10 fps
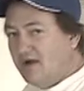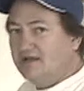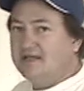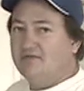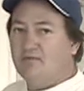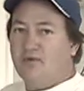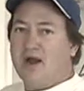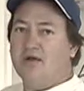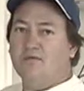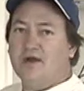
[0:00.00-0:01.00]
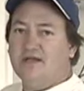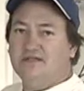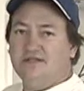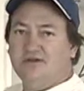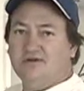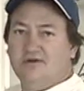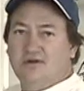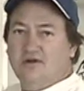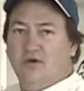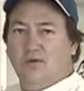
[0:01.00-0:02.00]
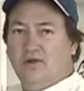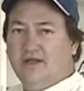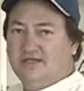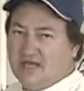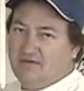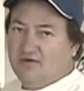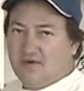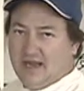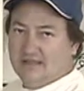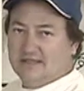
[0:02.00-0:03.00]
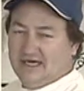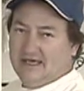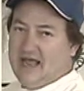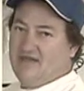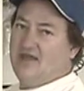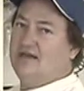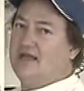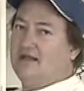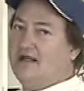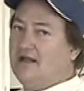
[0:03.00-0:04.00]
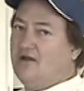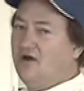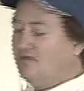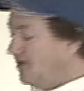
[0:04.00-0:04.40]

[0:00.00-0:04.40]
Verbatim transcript: Well, except for brown rice and your really tough grains like that. They take a lot longer.